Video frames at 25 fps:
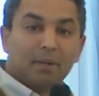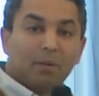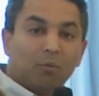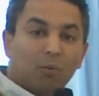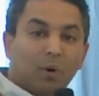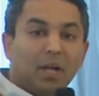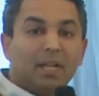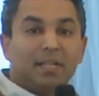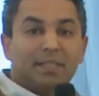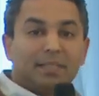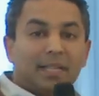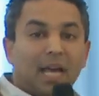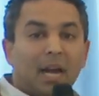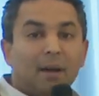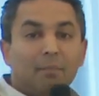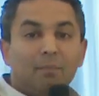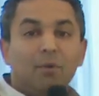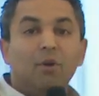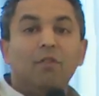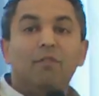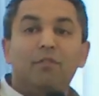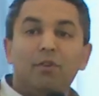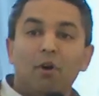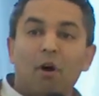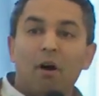world has kind of
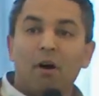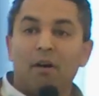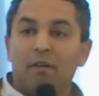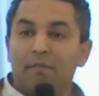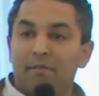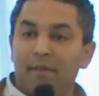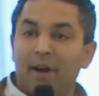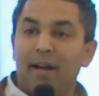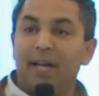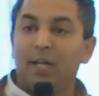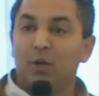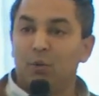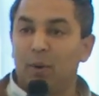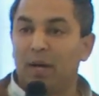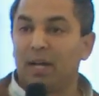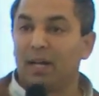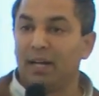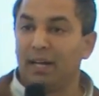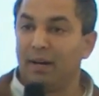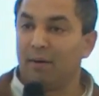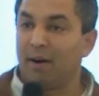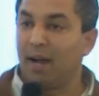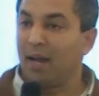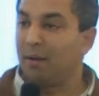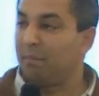moved on very
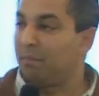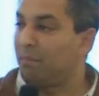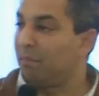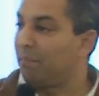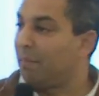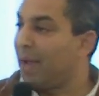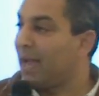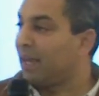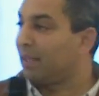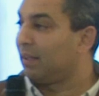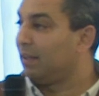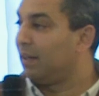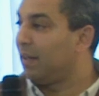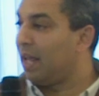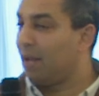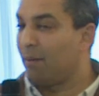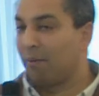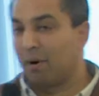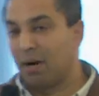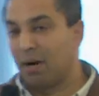quickly, right? Back in the day,